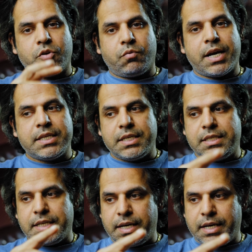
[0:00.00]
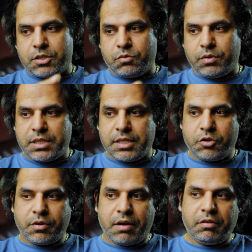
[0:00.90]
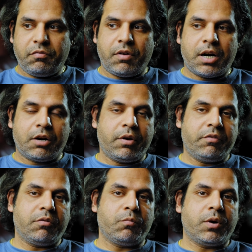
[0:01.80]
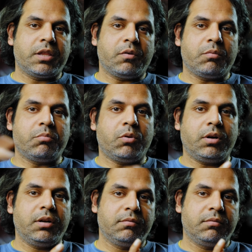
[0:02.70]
rises as soon as they travel far away from where they were born.